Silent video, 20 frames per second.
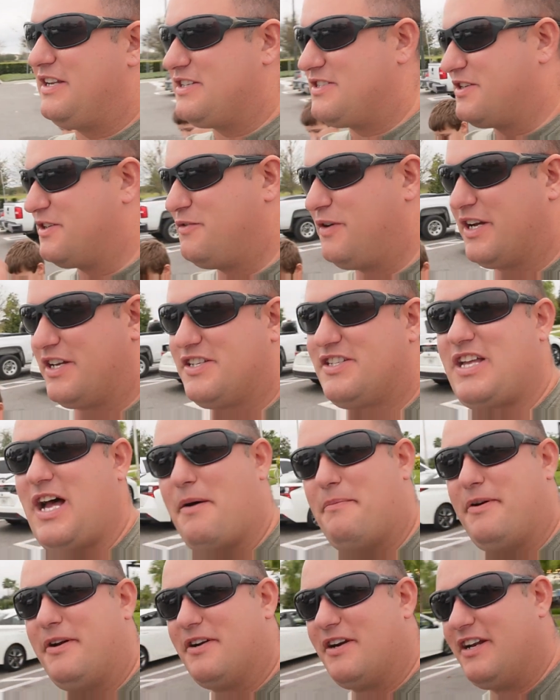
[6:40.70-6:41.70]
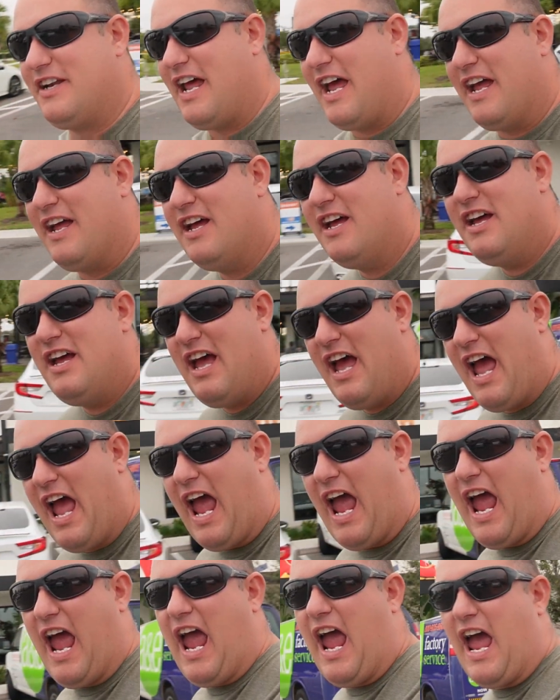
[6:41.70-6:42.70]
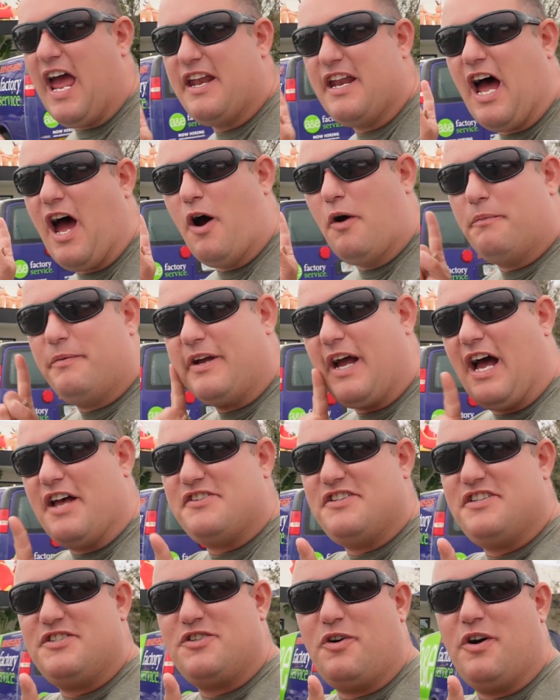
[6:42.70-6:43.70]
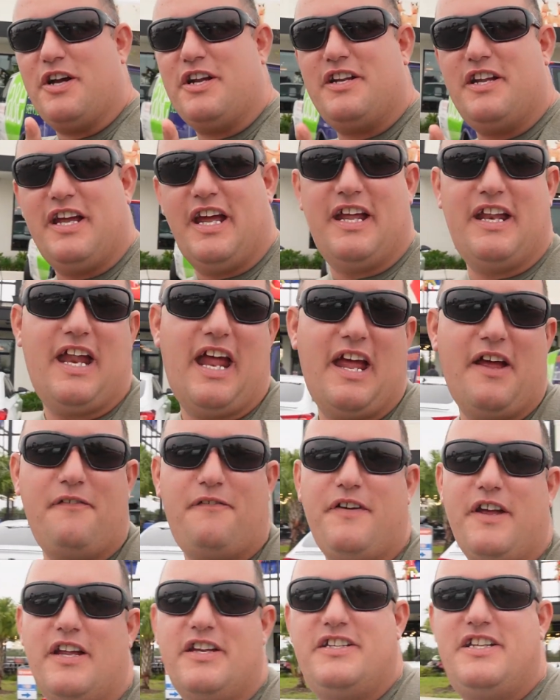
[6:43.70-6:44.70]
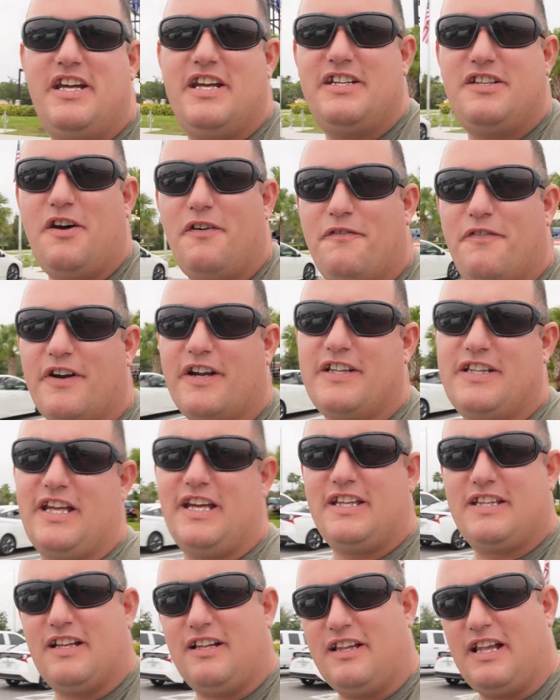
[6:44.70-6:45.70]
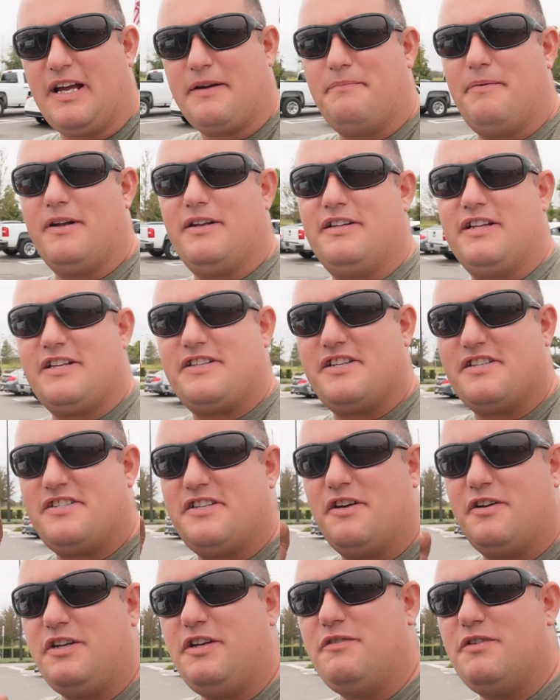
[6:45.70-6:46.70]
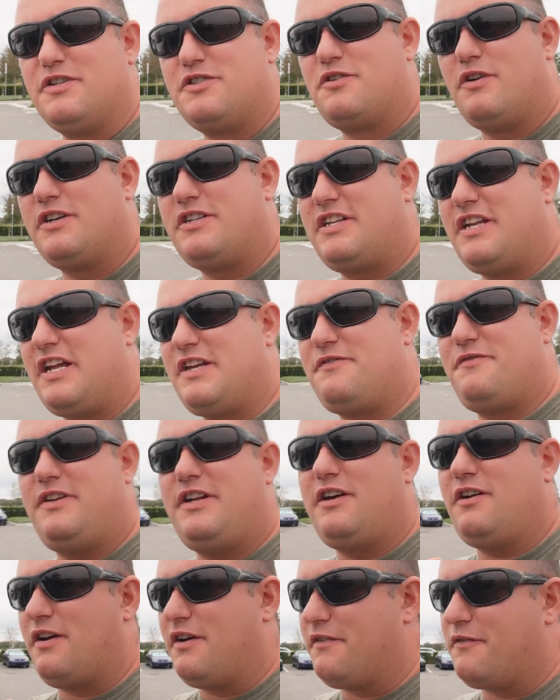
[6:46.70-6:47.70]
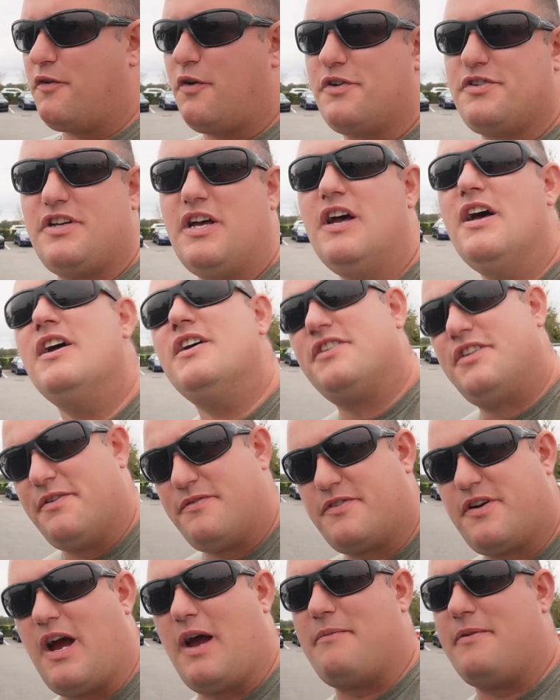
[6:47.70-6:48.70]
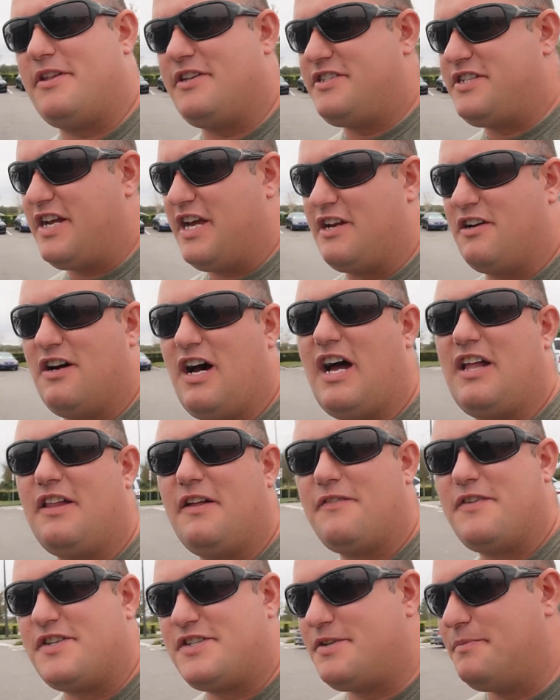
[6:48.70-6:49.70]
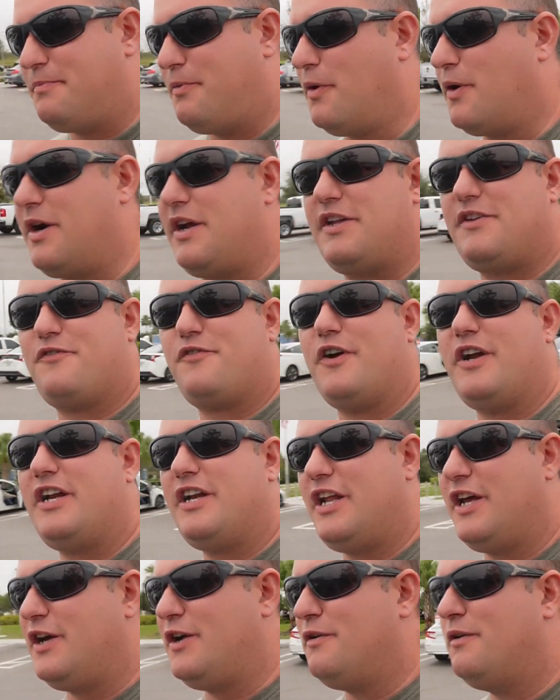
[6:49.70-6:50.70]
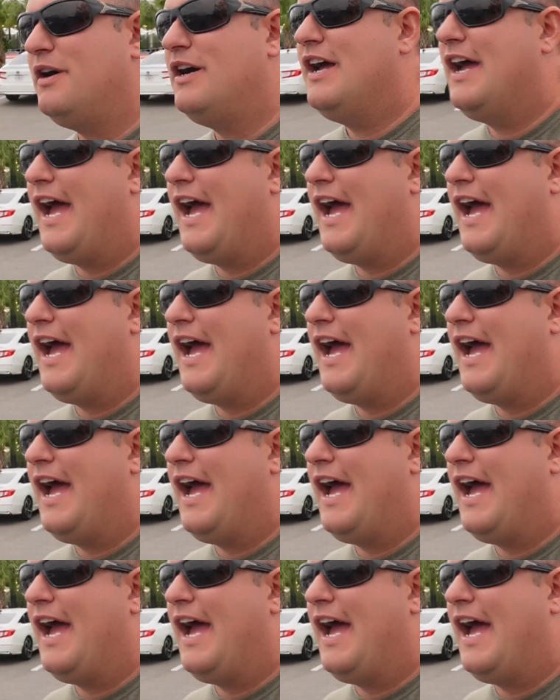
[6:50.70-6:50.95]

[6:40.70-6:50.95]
Just a quick stop here today. And I hope you guys enjoyed it. If you did, don't forget to hit the like button. Let us know you enjoyed today's video. And of course, subscribe to the channel. I love the support. It's free to do.